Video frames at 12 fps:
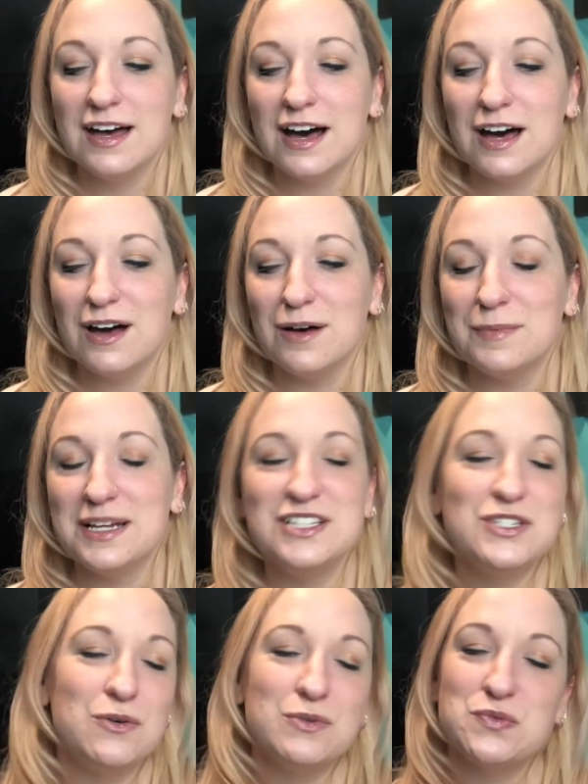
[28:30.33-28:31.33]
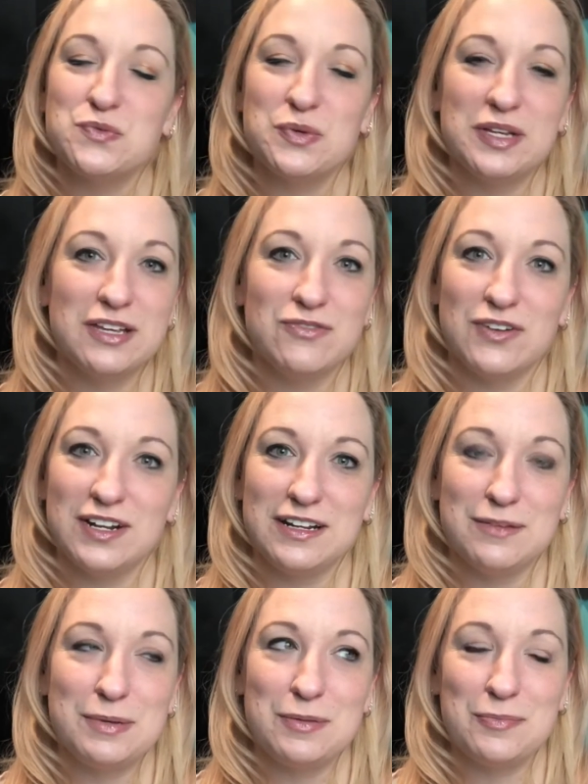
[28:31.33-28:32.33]
Um, and so it was really funny to
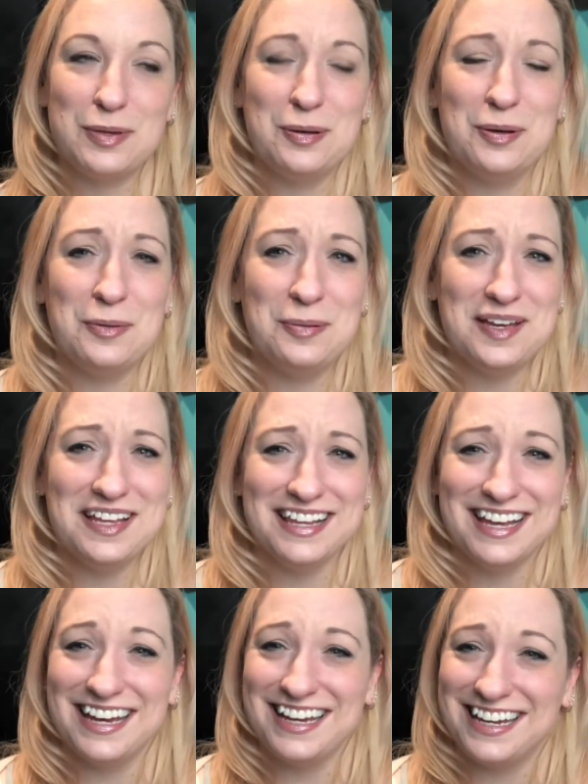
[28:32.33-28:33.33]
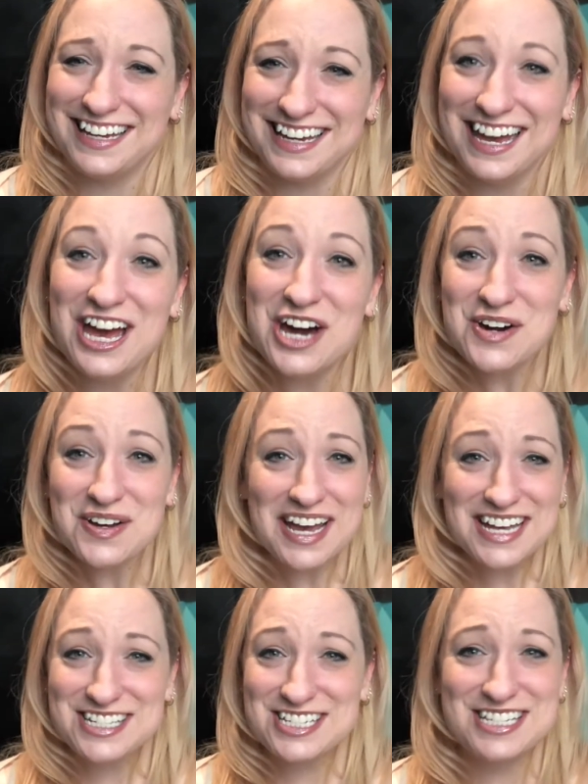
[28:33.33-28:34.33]
people be like, oh,
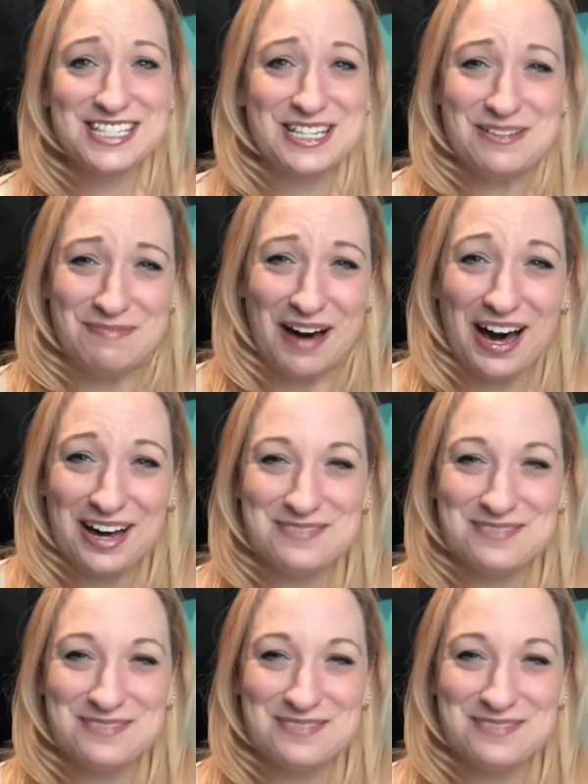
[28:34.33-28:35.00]
yeah, she's the mom.